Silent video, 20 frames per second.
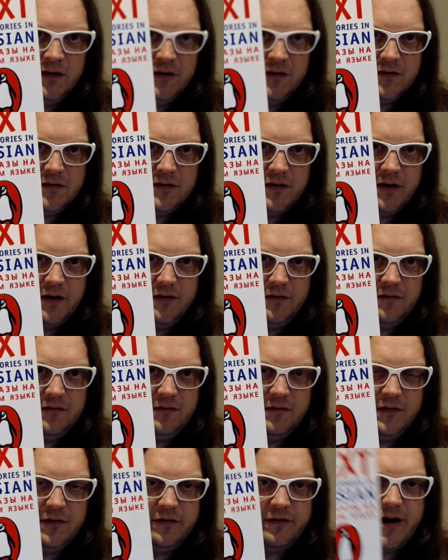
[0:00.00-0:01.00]
So
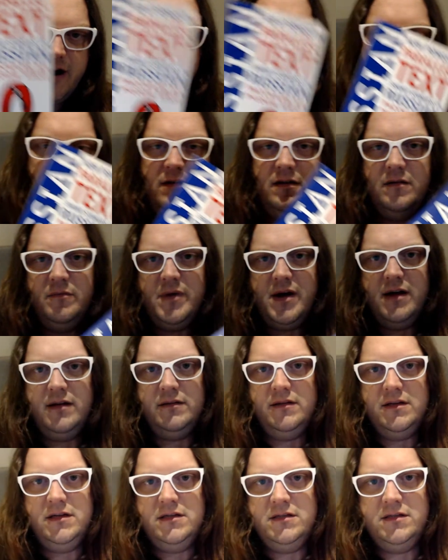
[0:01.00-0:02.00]
the great thing about
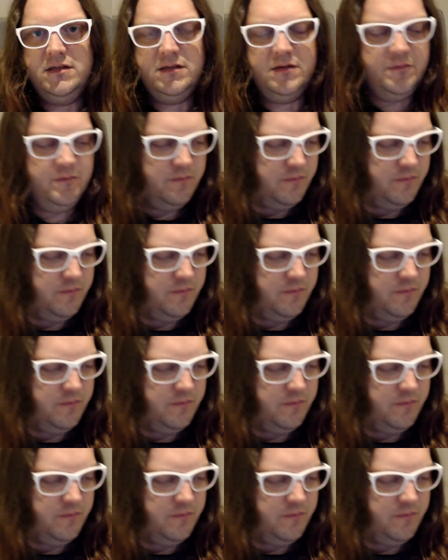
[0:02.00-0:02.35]
these